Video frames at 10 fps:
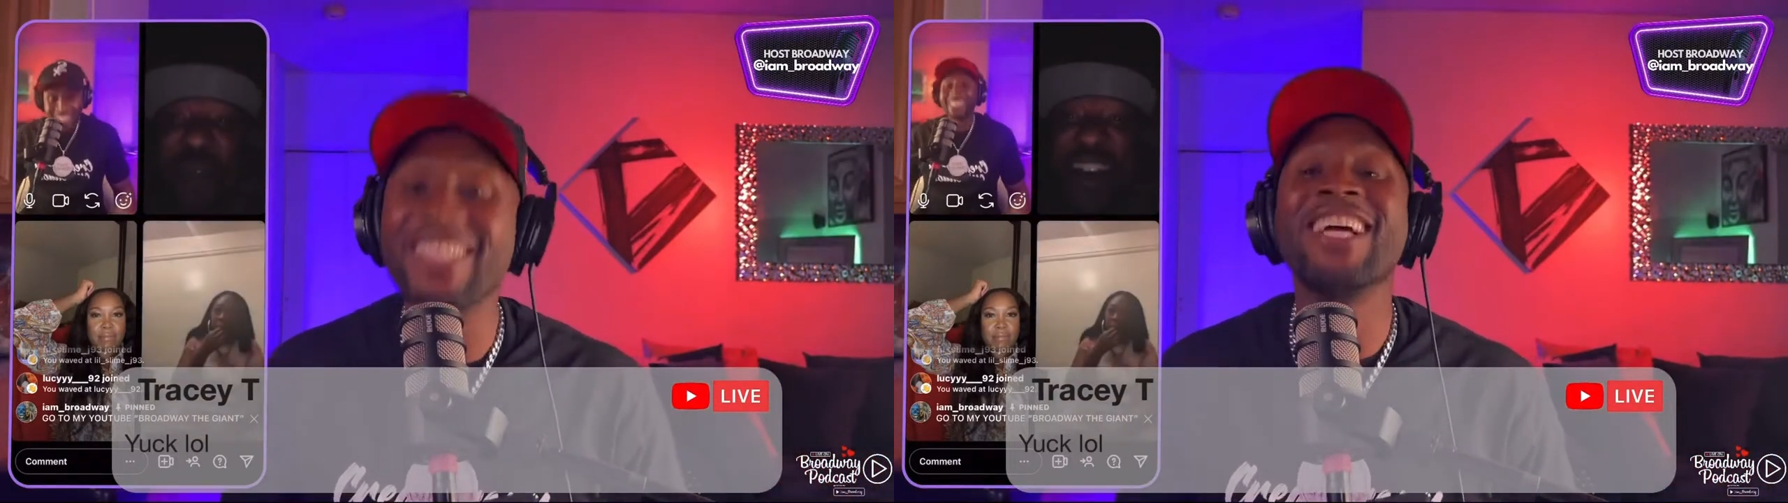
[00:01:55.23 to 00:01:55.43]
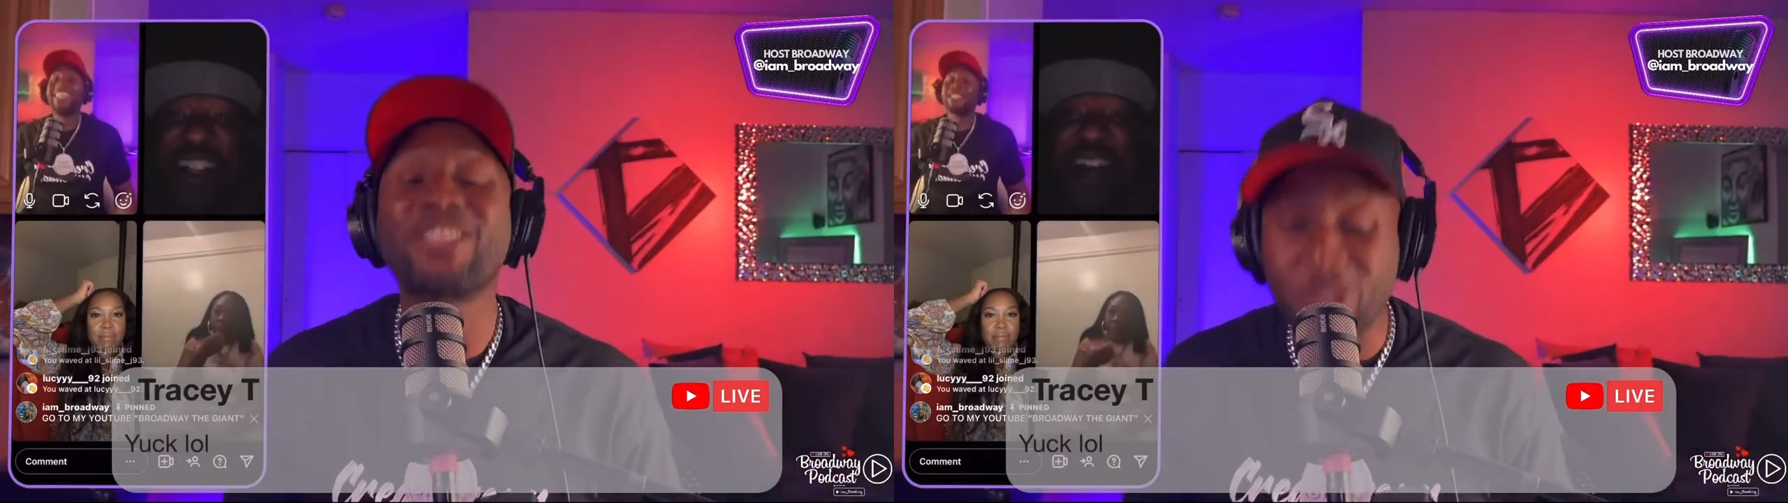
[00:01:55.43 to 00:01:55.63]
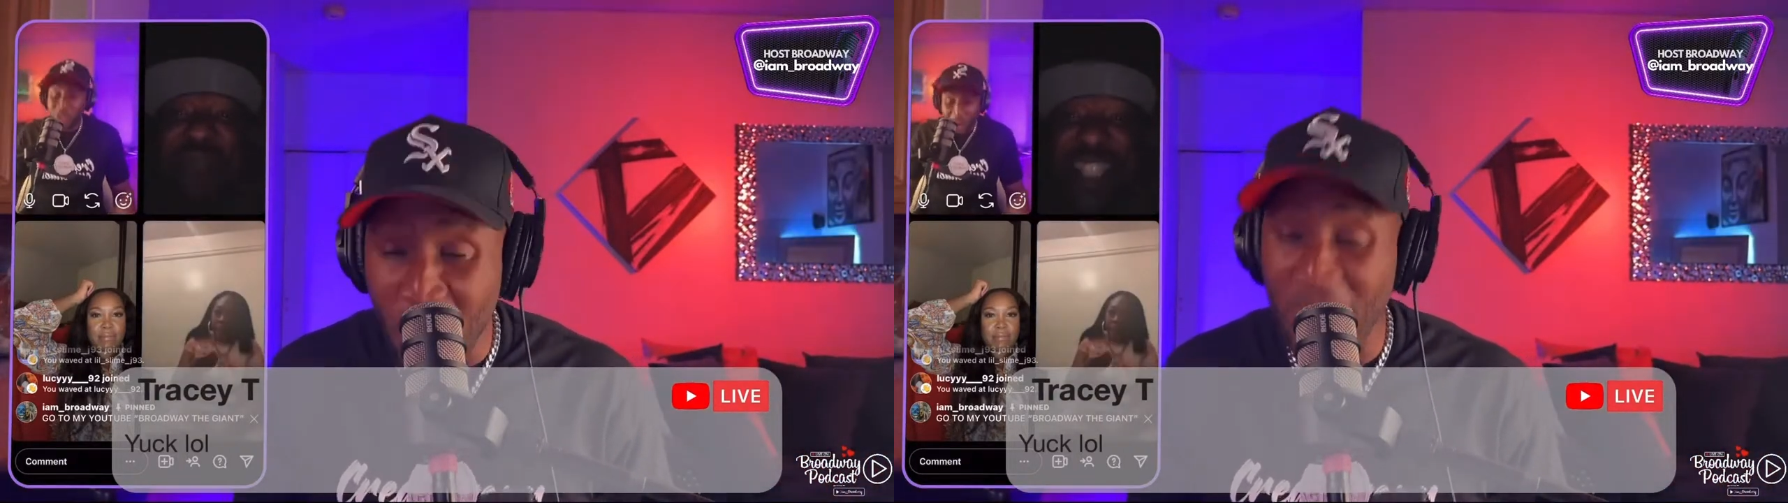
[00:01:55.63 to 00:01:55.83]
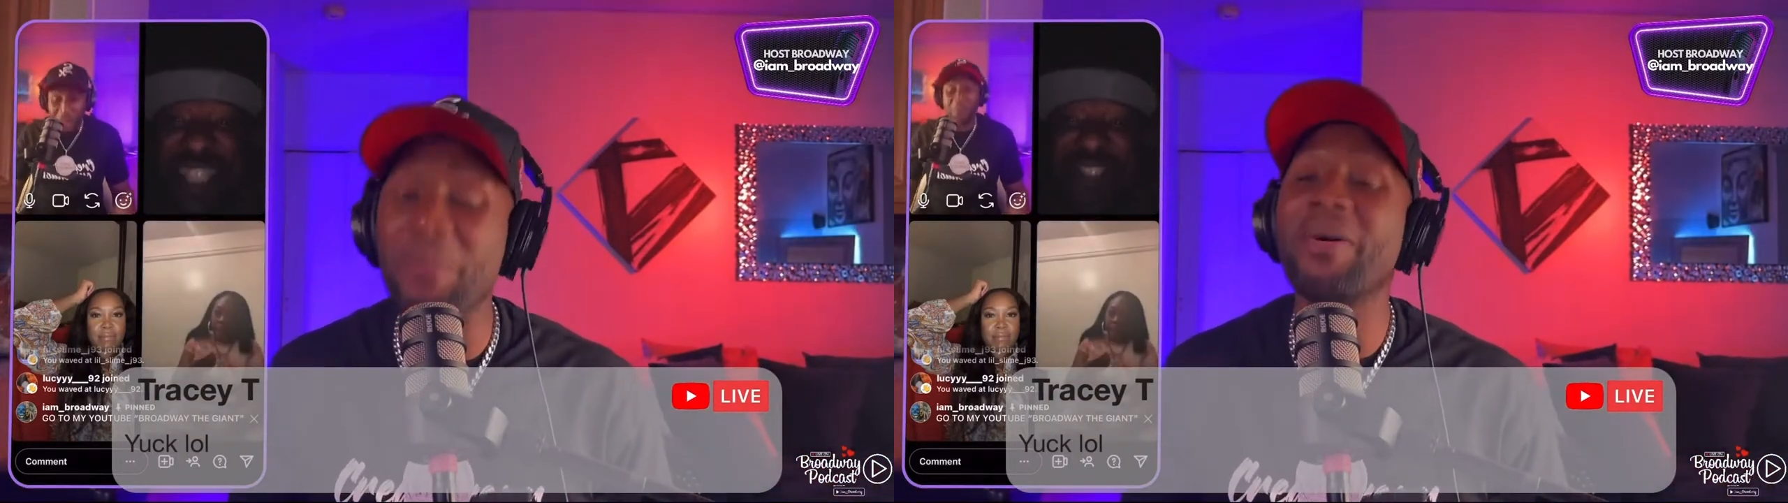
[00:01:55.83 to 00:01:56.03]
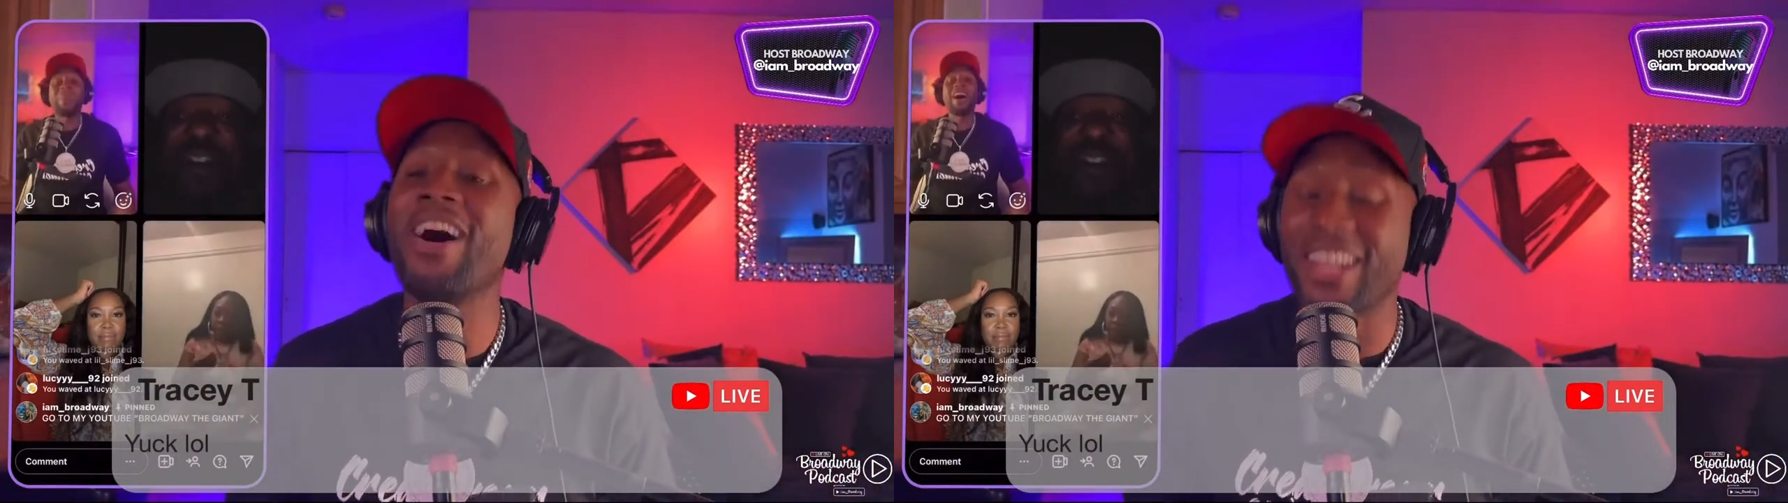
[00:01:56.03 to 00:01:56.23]
Let's talk
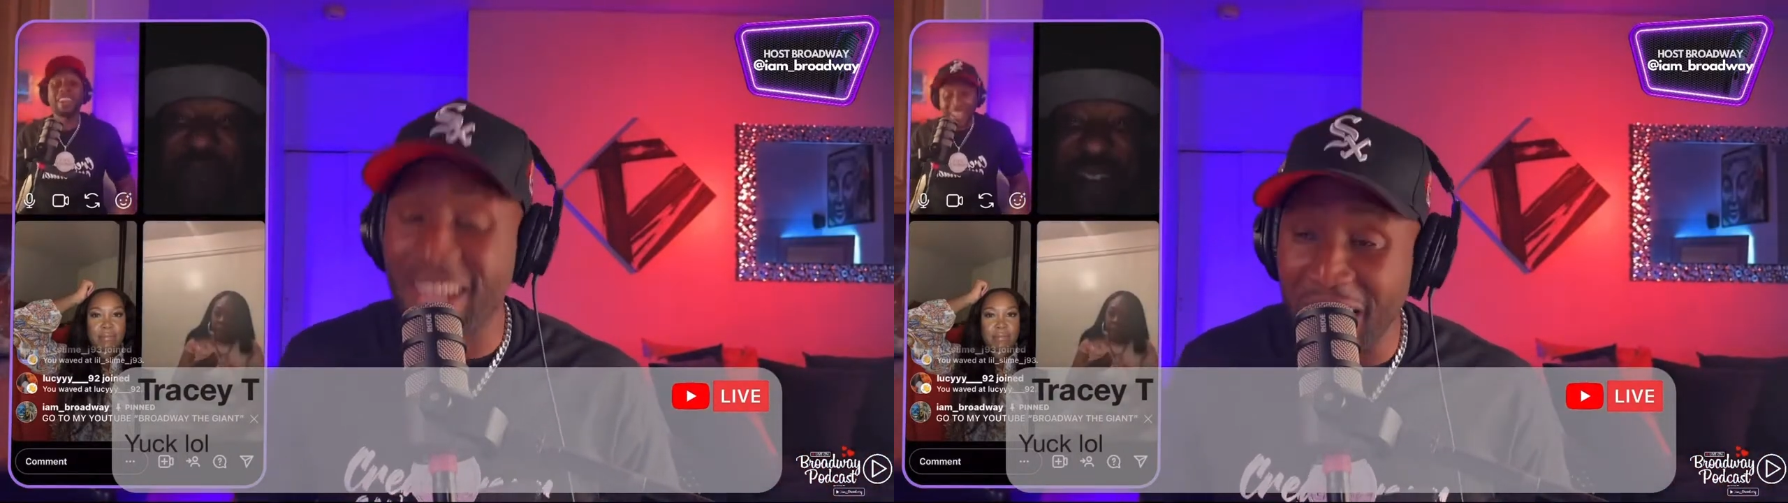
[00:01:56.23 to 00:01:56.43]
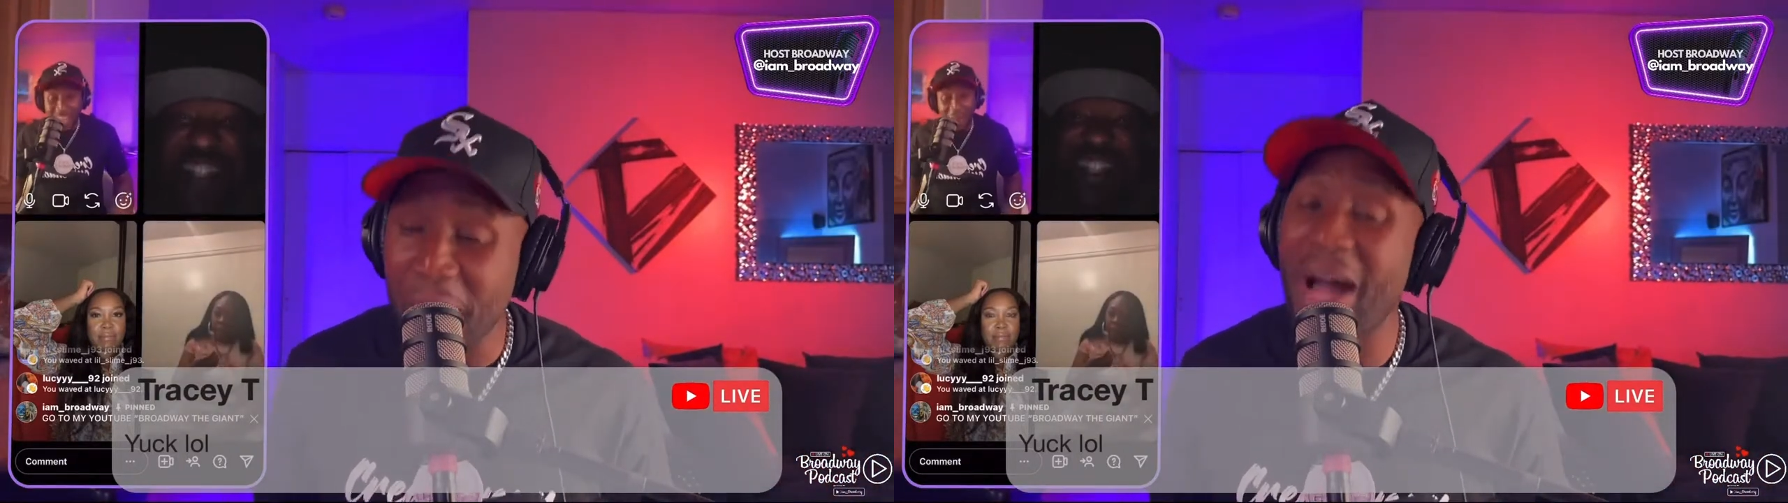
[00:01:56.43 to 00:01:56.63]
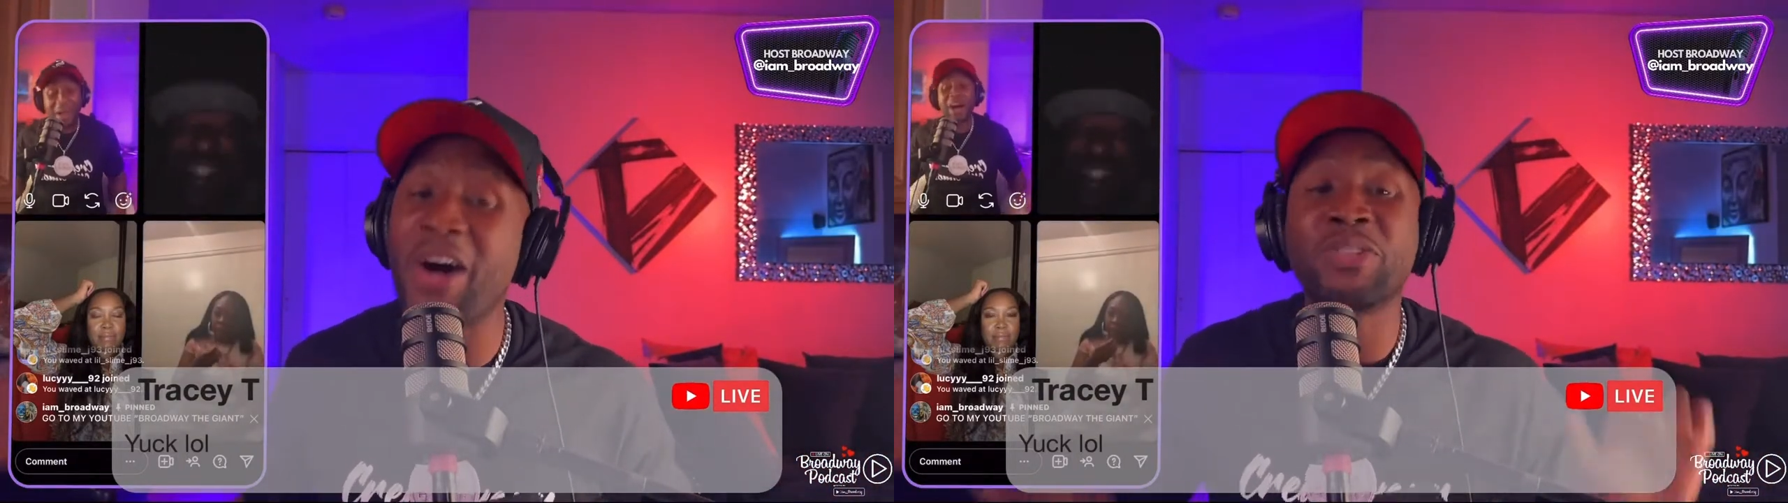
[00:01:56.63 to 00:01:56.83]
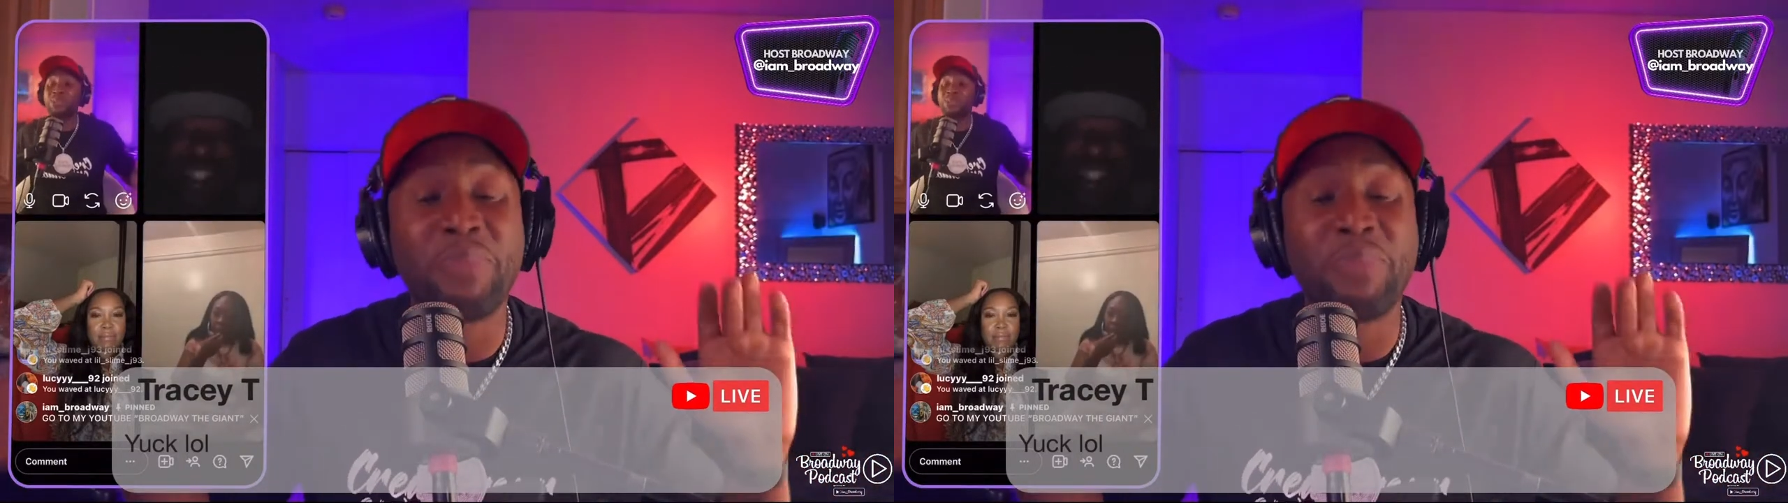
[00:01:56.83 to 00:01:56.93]
about it. Clubhouse,